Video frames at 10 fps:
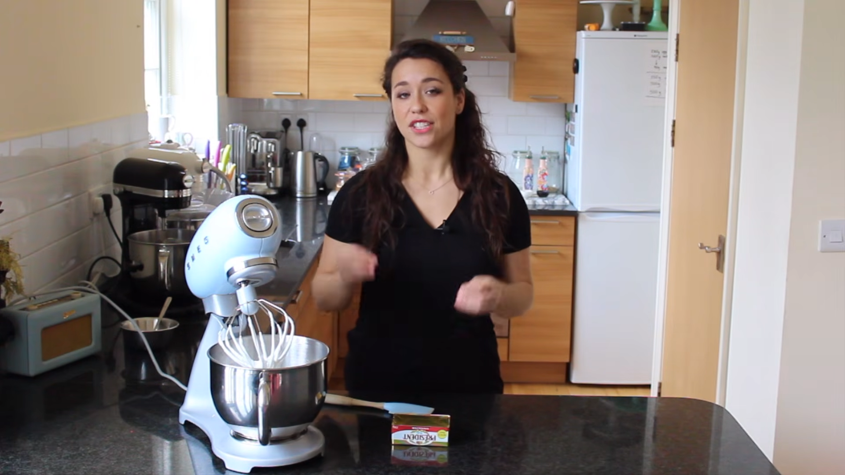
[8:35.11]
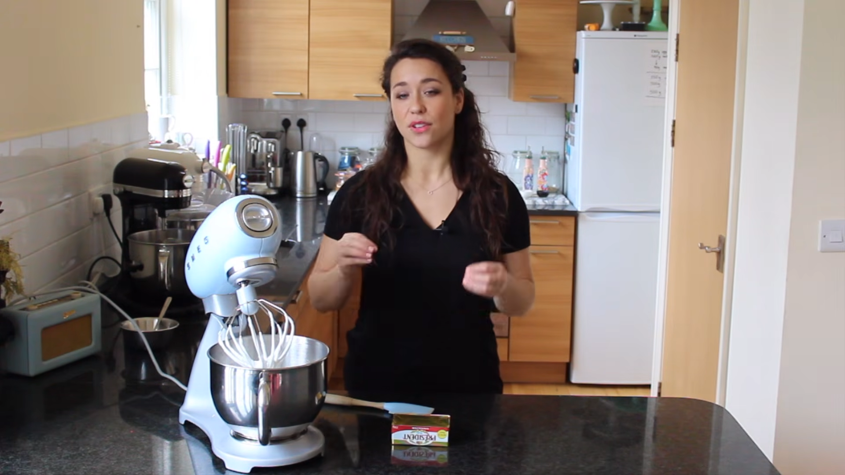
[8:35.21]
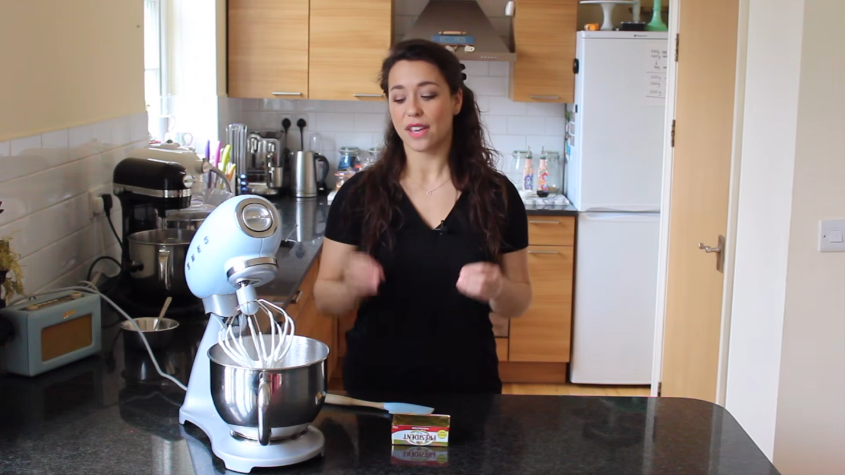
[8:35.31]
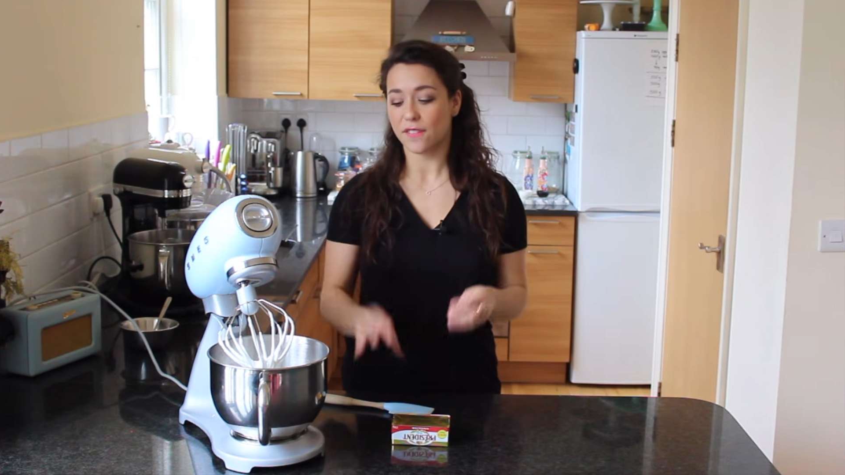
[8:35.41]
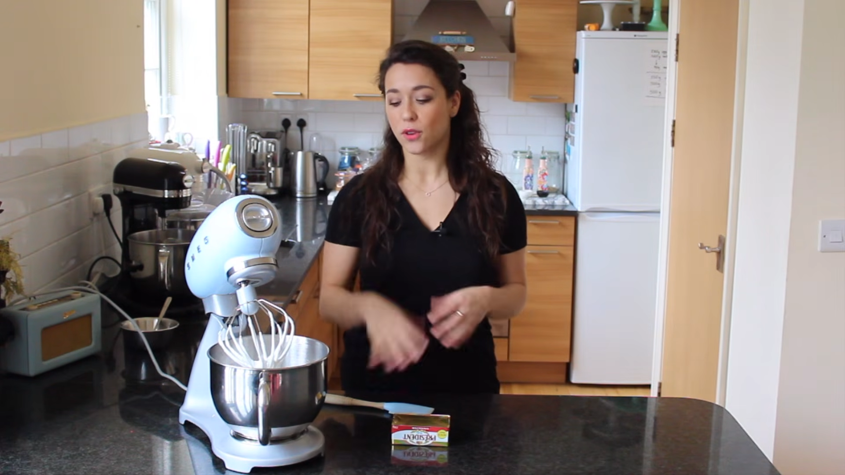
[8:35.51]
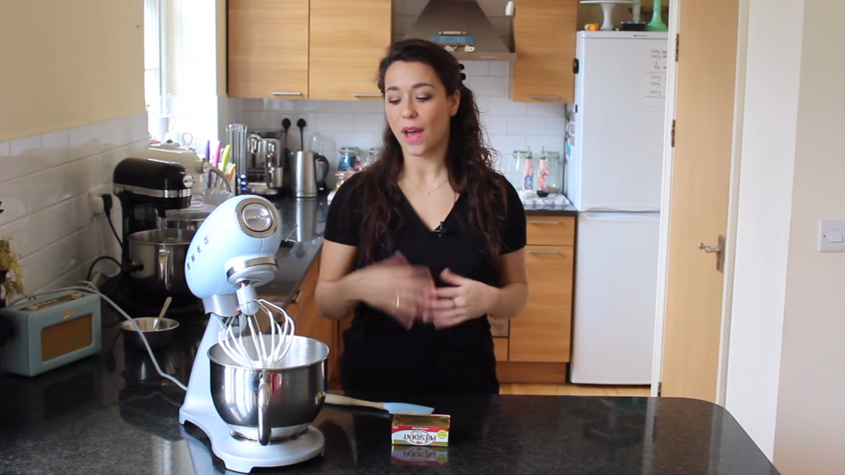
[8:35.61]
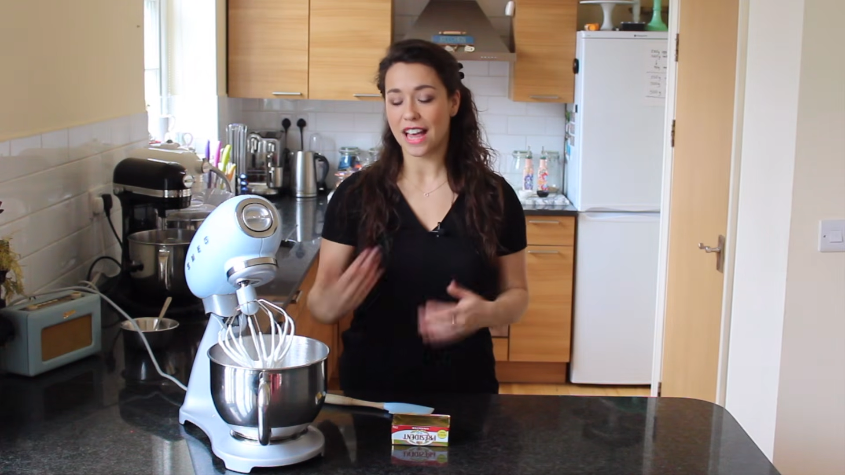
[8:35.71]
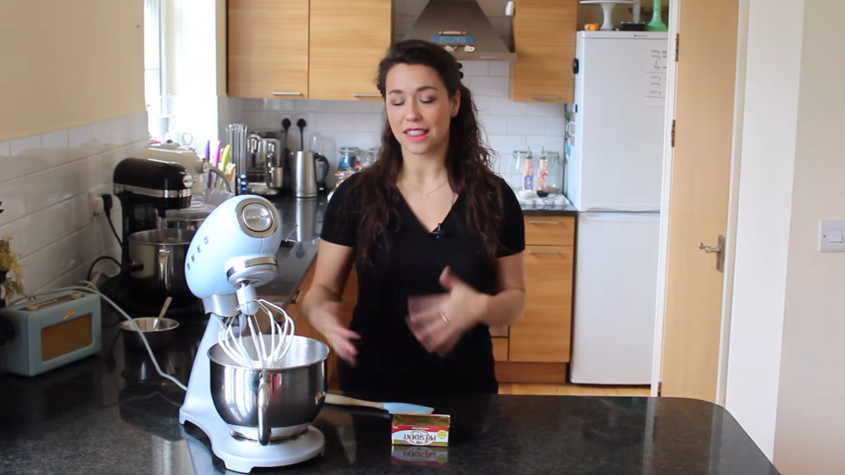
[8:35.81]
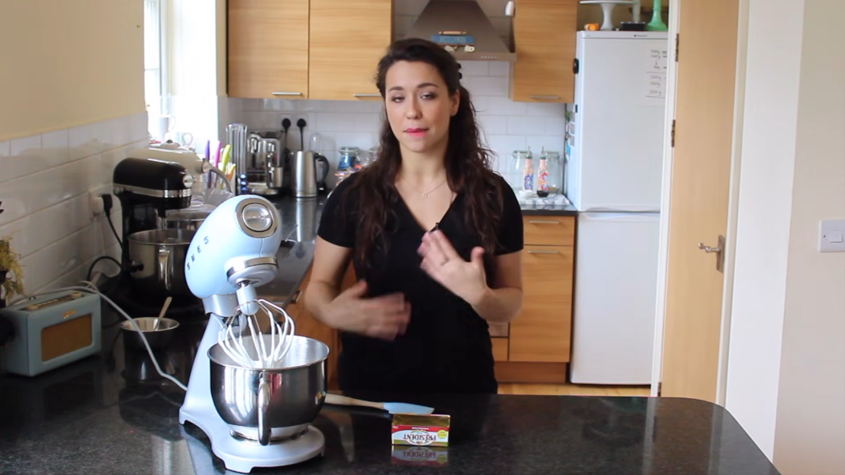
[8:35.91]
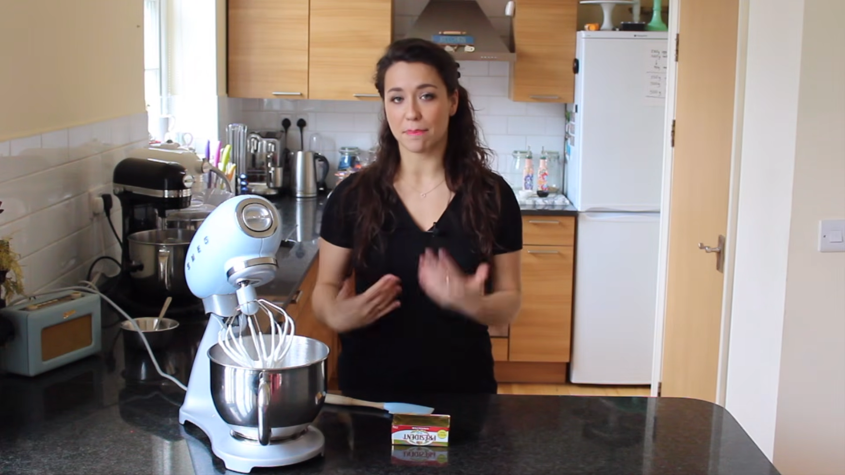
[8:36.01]
So if you
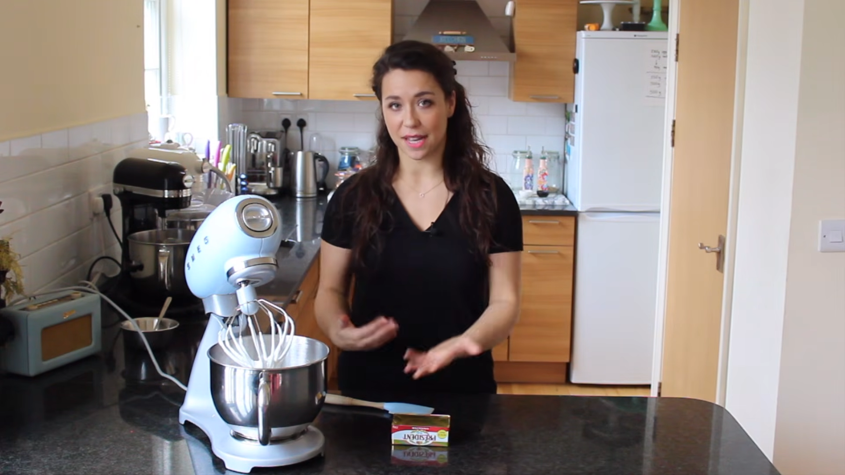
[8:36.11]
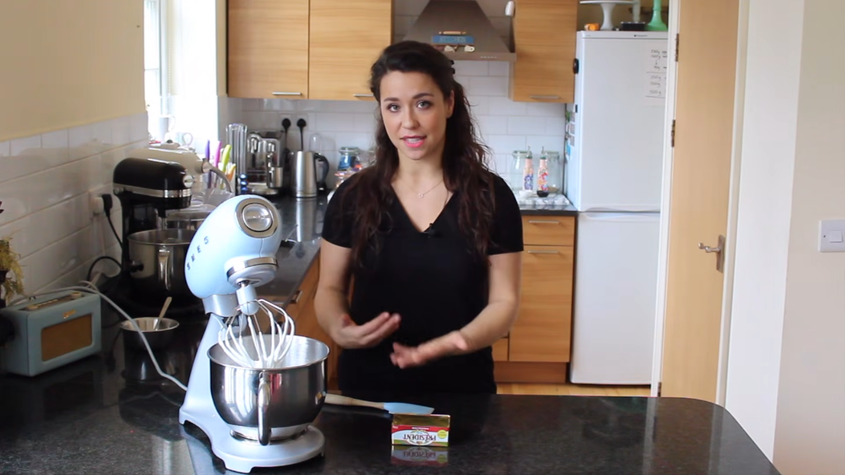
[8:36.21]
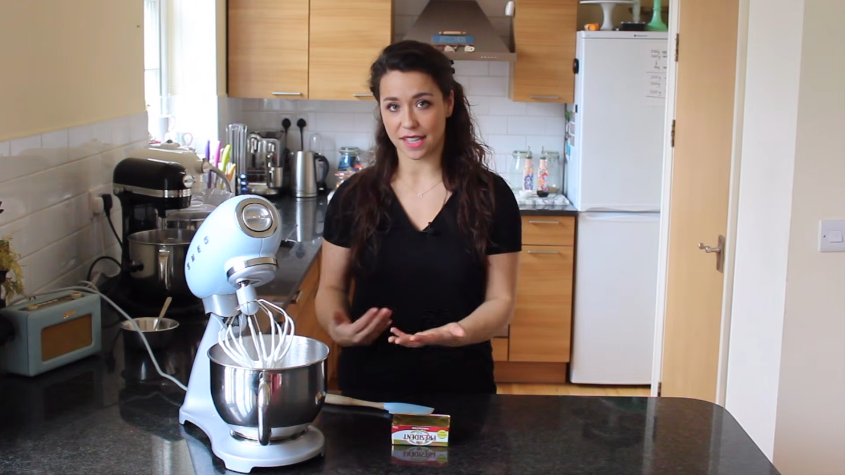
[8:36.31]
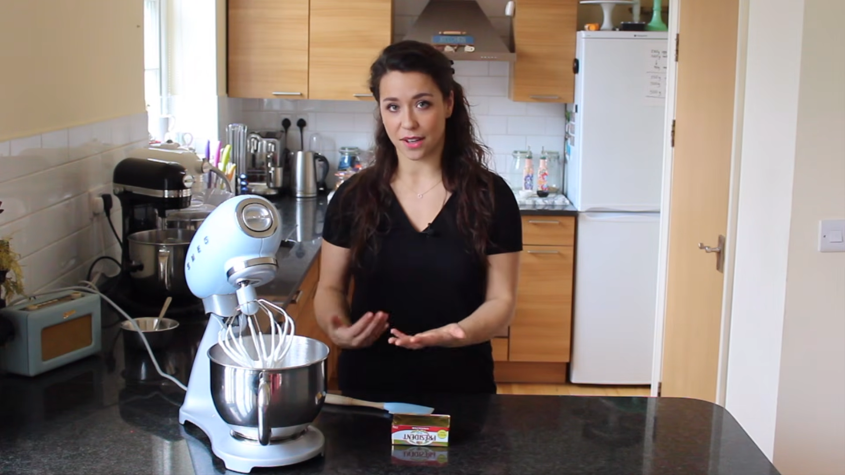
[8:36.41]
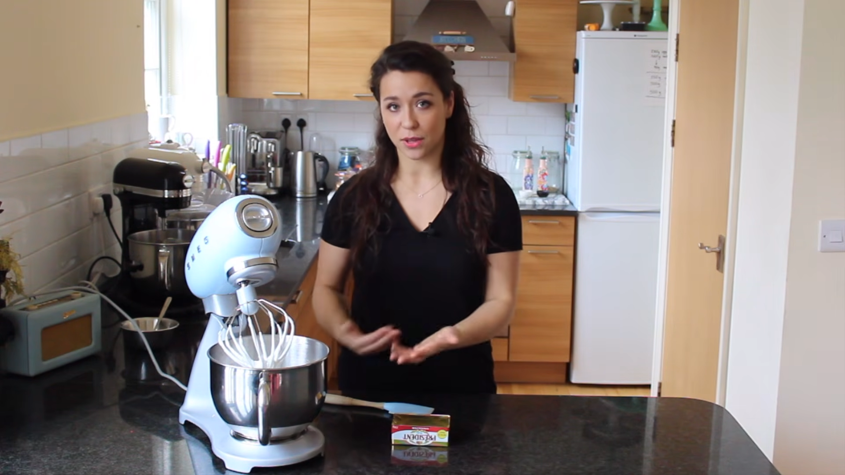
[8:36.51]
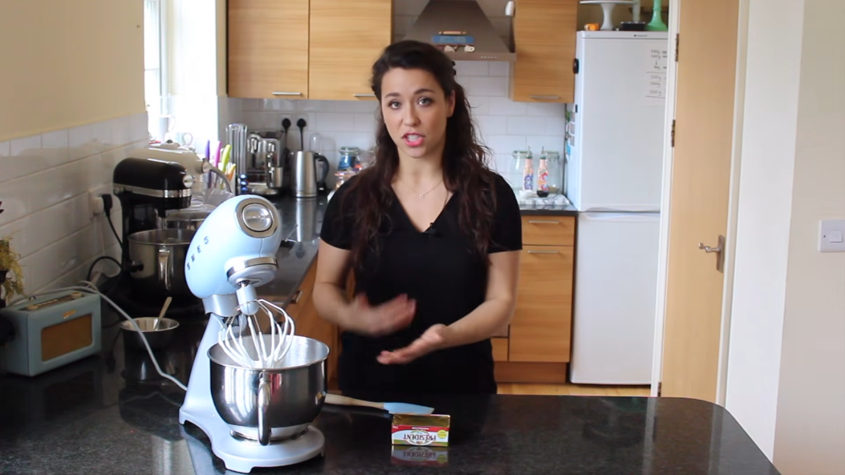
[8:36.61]
add the butter,